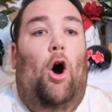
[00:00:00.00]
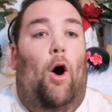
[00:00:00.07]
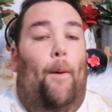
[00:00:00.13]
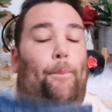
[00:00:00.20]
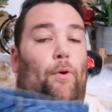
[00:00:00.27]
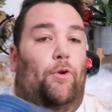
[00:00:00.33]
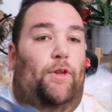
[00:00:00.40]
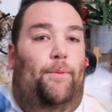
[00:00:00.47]

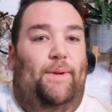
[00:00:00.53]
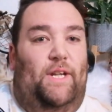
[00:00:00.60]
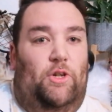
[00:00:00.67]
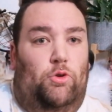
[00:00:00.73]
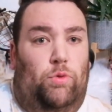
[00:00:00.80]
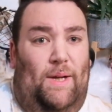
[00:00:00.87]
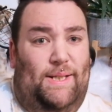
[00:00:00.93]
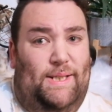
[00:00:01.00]
I bought them in
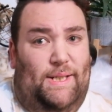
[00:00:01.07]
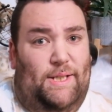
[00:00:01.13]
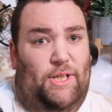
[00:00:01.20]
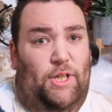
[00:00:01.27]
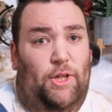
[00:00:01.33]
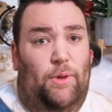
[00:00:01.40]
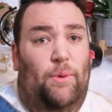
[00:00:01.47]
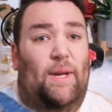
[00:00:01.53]
a
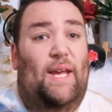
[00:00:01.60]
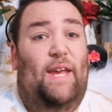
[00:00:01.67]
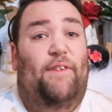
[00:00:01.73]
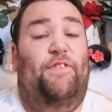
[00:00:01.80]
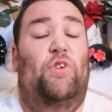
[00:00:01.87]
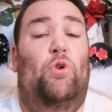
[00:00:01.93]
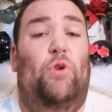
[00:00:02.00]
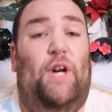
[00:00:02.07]
22.
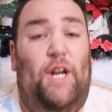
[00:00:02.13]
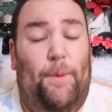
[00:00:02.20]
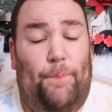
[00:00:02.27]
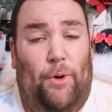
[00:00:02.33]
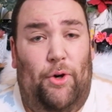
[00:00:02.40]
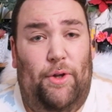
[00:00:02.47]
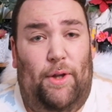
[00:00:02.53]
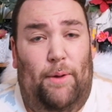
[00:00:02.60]
If you're going to
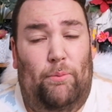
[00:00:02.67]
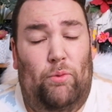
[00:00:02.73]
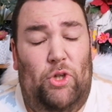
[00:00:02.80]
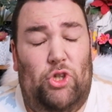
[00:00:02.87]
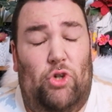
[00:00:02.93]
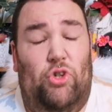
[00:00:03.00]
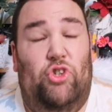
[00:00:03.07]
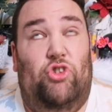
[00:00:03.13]
buy them,
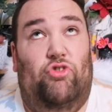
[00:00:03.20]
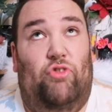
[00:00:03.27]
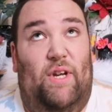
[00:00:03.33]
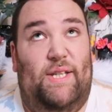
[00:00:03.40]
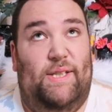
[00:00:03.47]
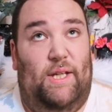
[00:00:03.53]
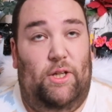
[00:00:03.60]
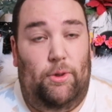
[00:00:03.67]
which I
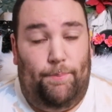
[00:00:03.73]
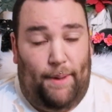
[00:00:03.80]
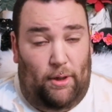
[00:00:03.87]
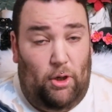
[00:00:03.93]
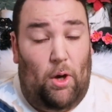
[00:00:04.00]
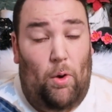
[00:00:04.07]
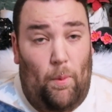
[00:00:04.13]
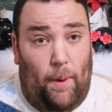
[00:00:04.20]
stress that you
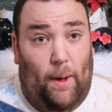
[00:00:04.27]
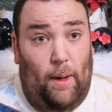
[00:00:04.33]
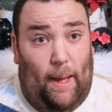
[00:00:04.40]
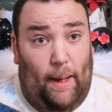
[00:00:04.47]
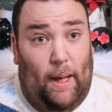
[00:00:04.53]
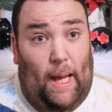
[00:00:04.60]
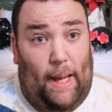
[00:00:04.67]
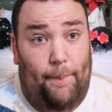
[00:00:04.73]
go
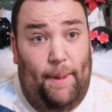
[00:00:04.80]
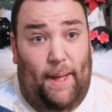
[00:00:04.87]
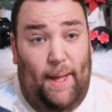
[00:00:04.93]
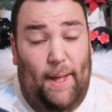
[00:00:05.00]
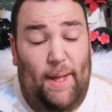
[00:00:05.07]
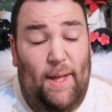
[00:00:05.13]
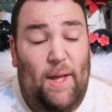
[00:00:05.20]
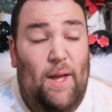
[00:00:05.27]
and get a
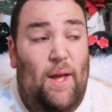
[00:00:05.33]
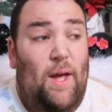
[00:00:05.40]
pair,